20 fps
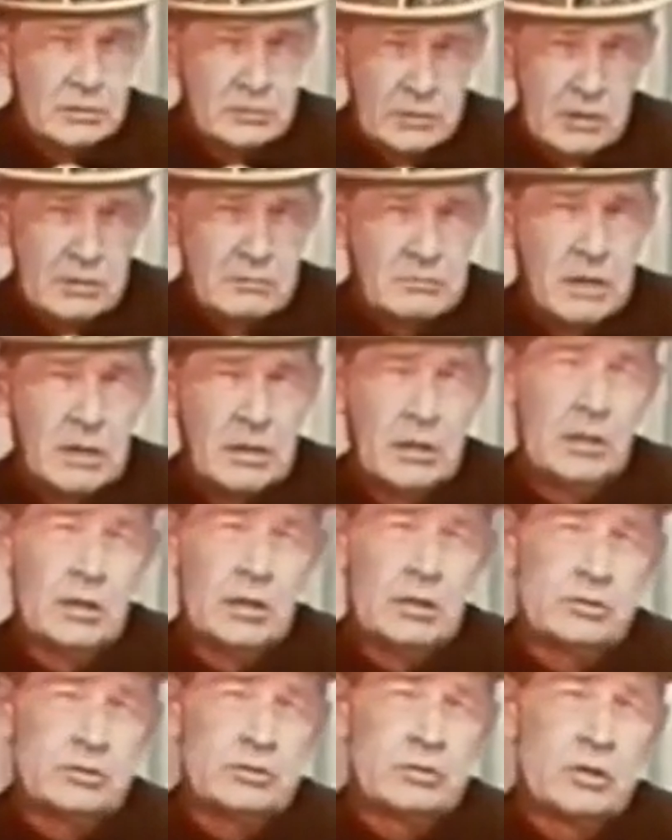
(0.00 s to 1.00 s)
doesn't mean that
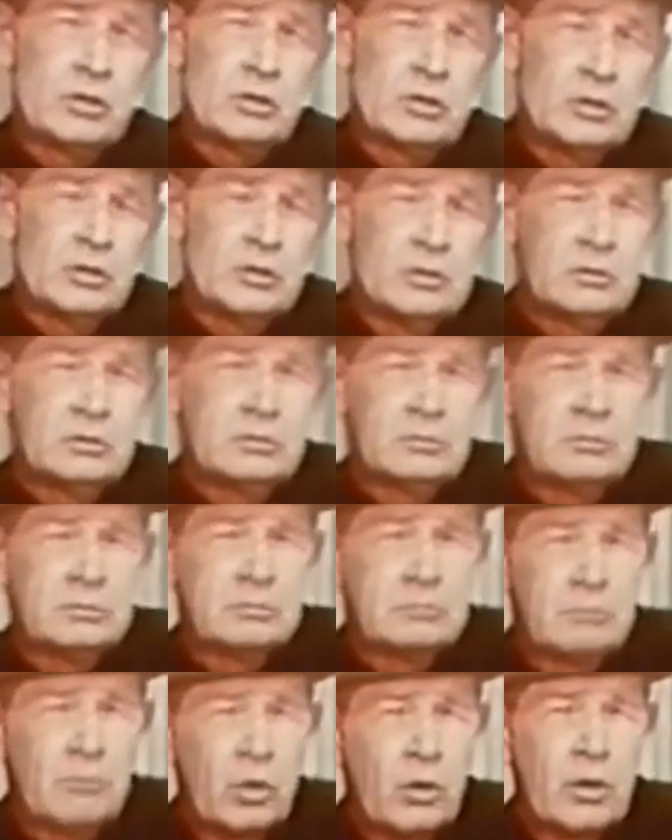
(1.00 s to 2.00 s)
it's
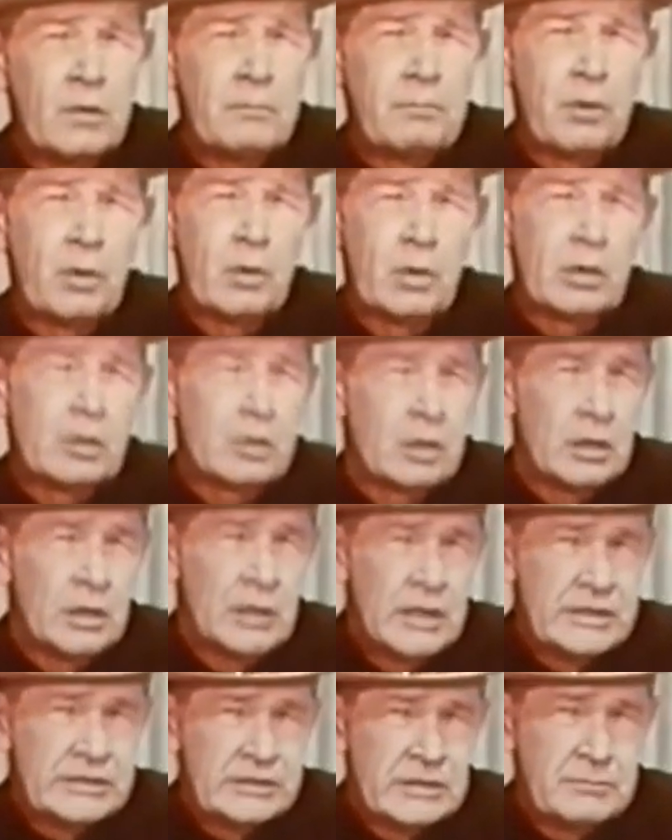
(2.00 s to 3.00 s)
more important or
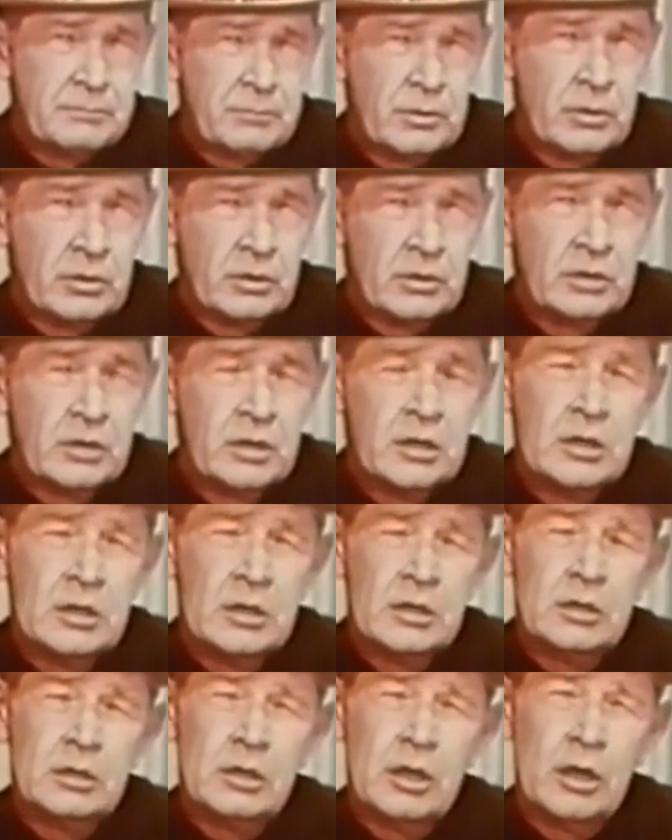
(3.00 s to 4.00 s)
less important.
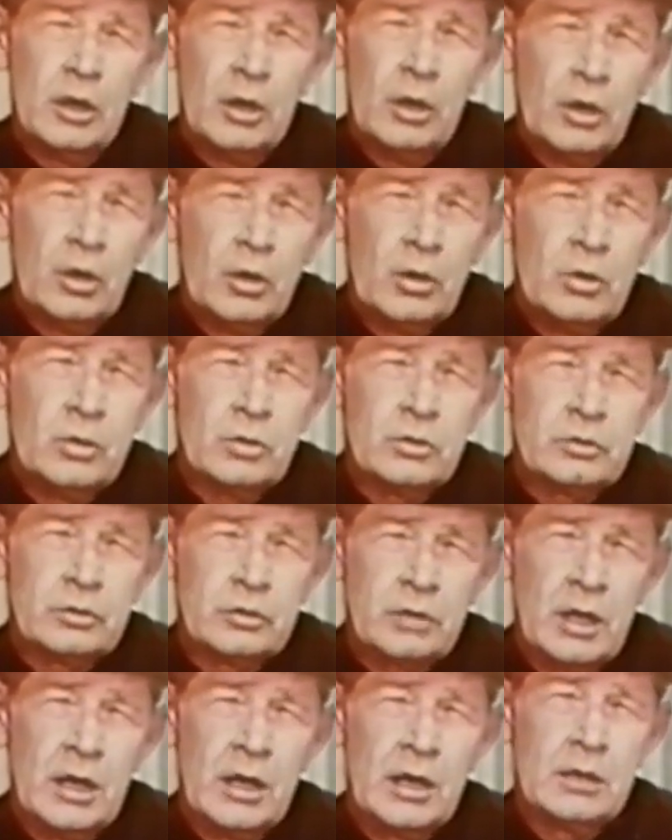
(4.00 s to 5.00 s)
They all
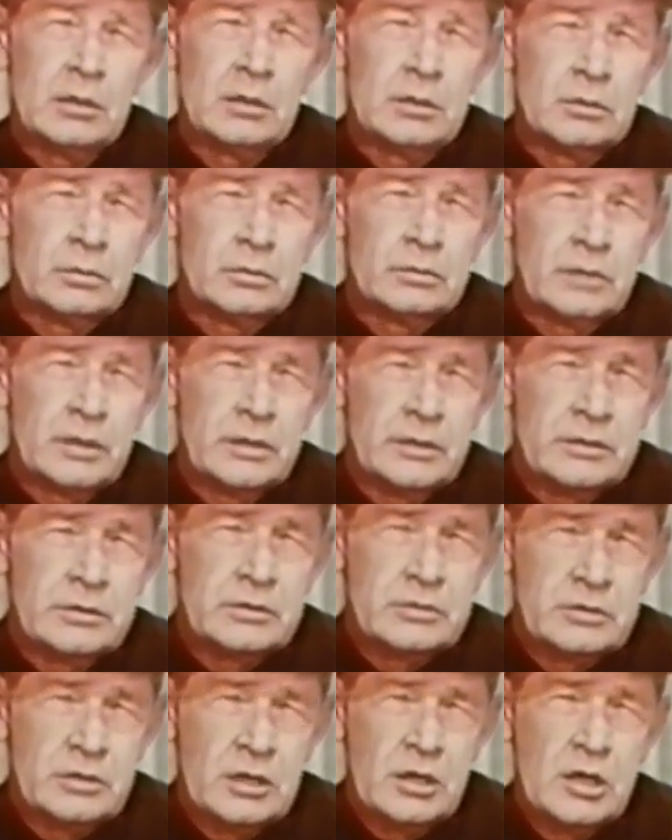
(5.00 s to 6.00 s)
stand on the
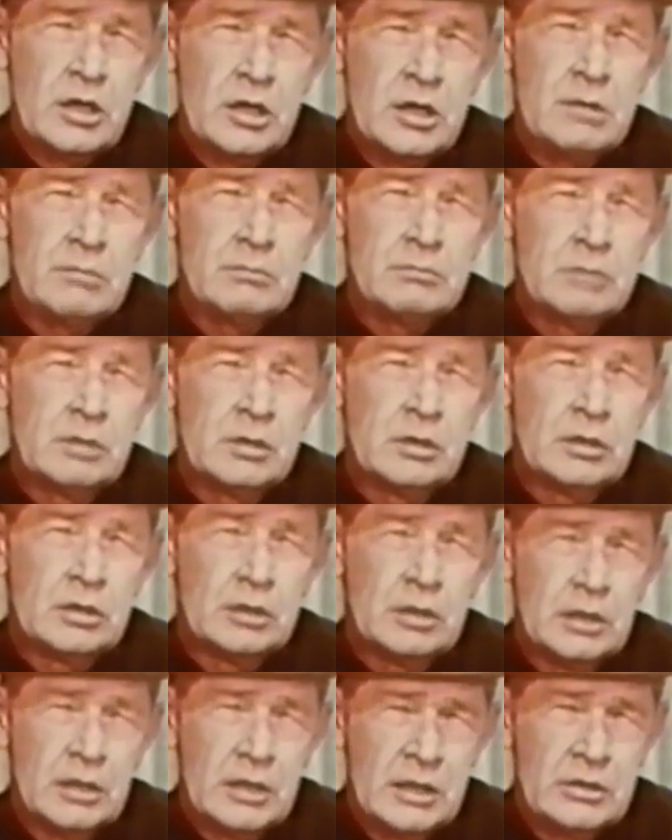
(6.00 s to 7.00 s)
same
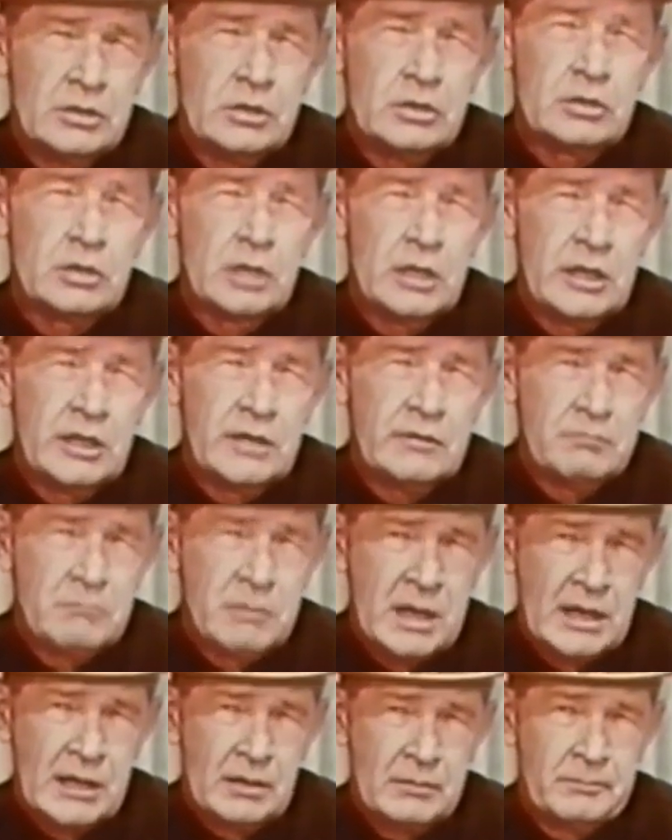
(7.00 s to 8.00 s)
legislative
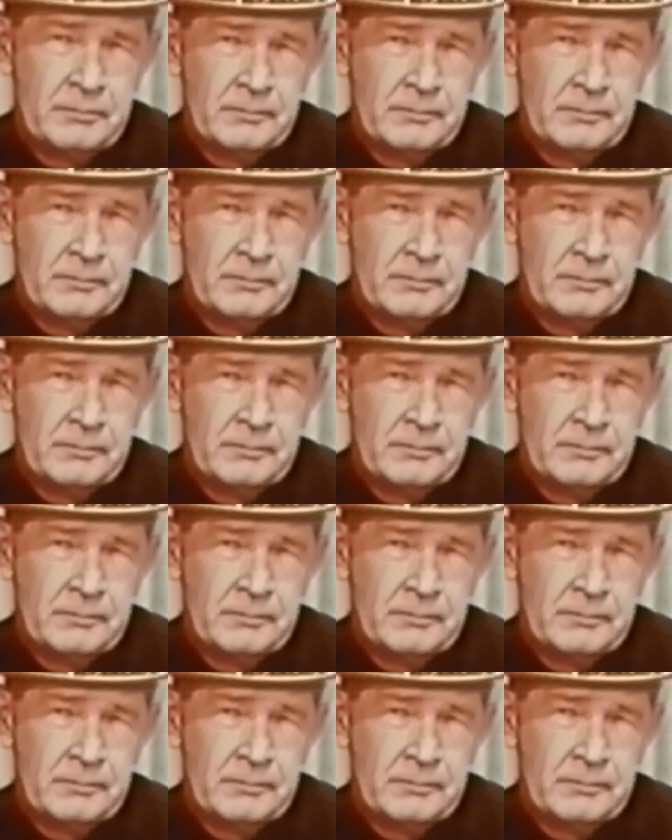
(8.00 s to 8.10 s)
bottom.